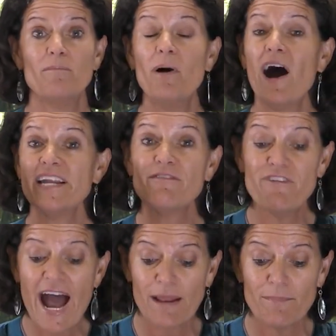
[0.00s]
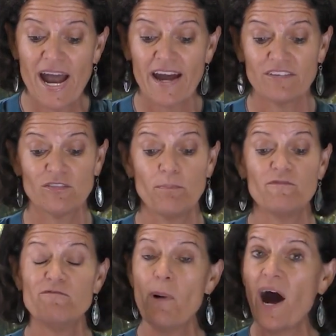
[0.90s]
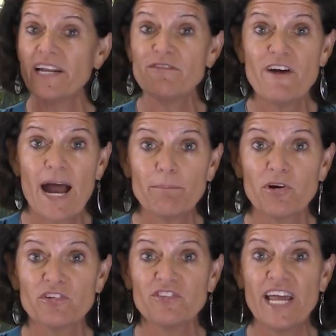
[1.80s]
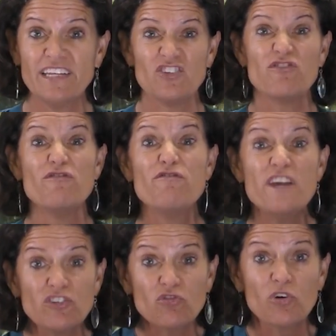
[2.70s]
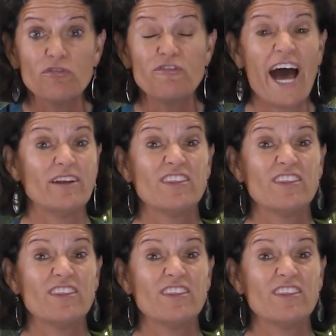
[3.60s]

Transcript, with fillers: body fat mass, body fat percentage, visceral fat.